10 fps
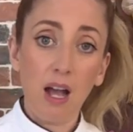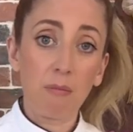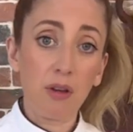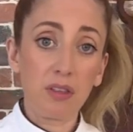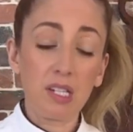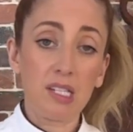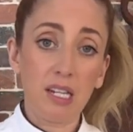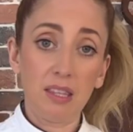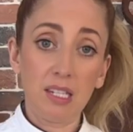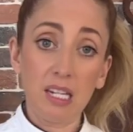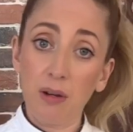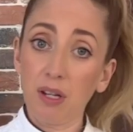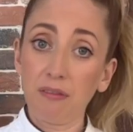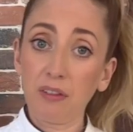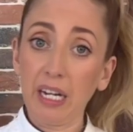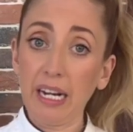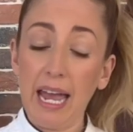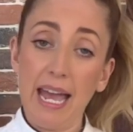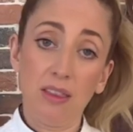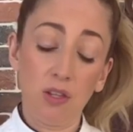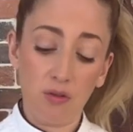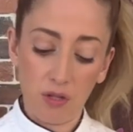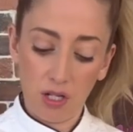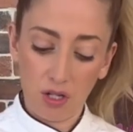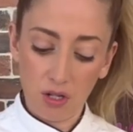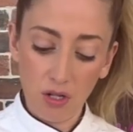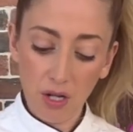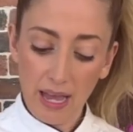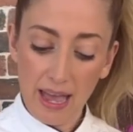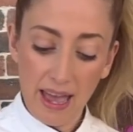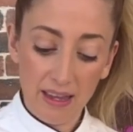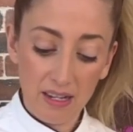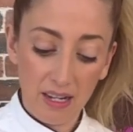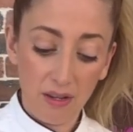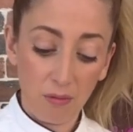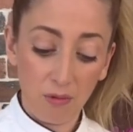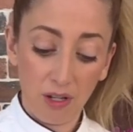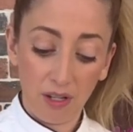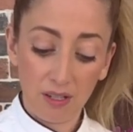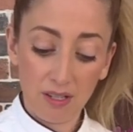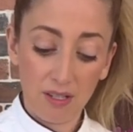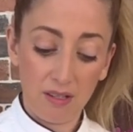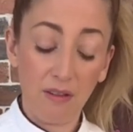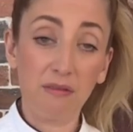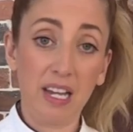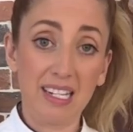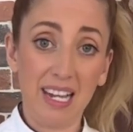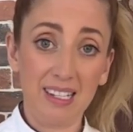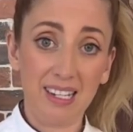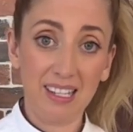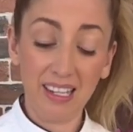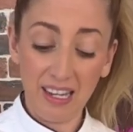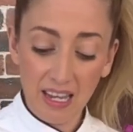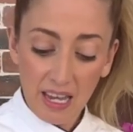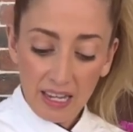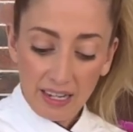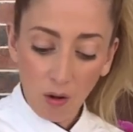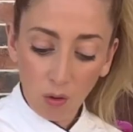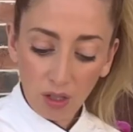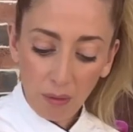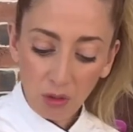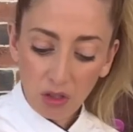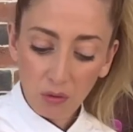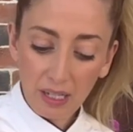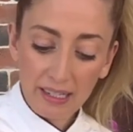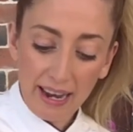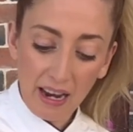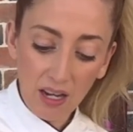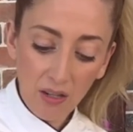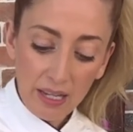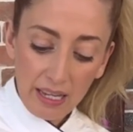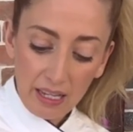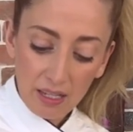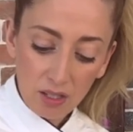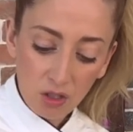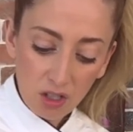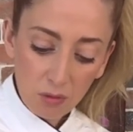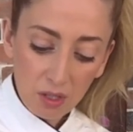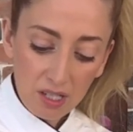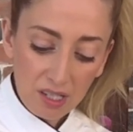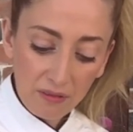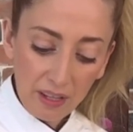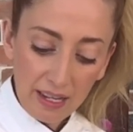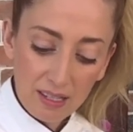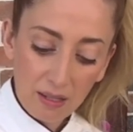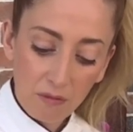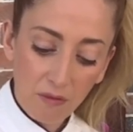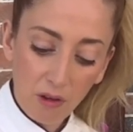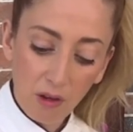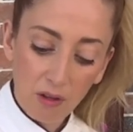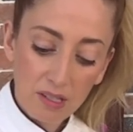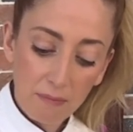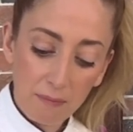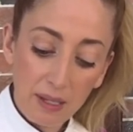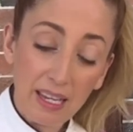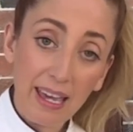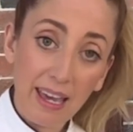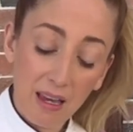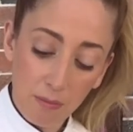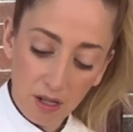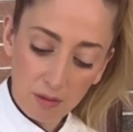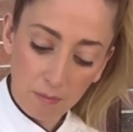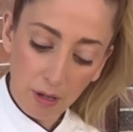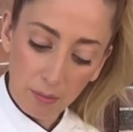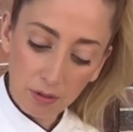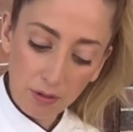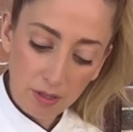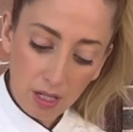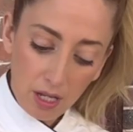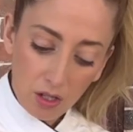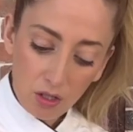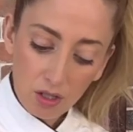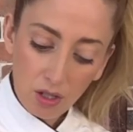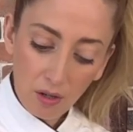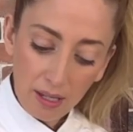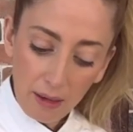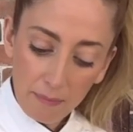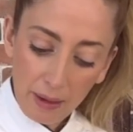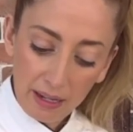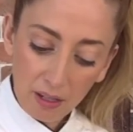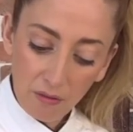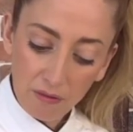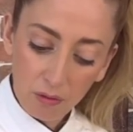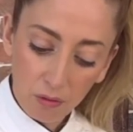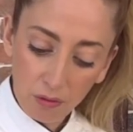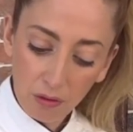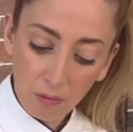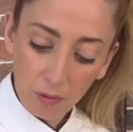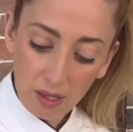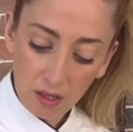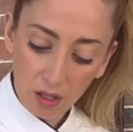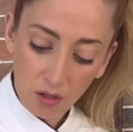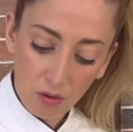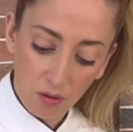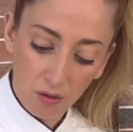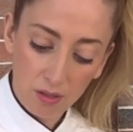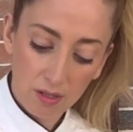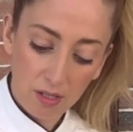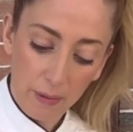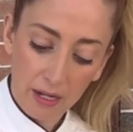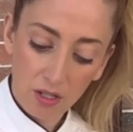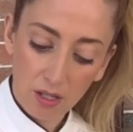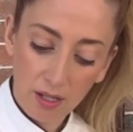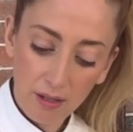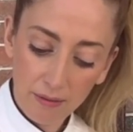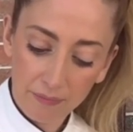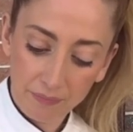both the dairy-free and the traditional, and it works fantastically. Now all I'm doing now is you just want to deflate some of those big air bubbles, just going back and forth with your spatula,